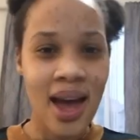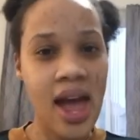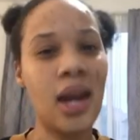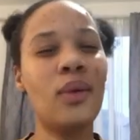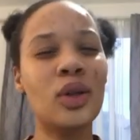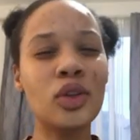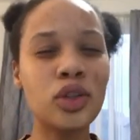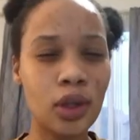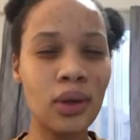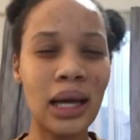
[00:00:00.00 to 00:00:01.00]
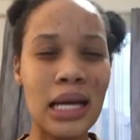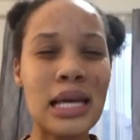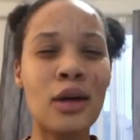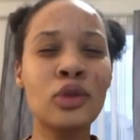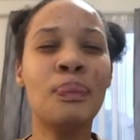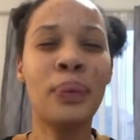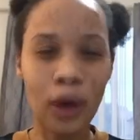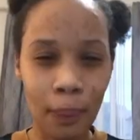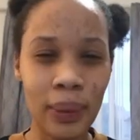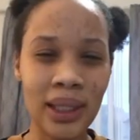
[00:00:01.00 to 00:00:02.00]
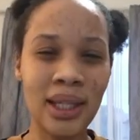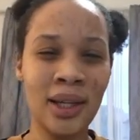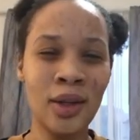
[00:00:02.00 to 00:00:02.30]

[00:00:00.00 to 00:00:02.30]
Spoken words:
and I want to show you guys how to properly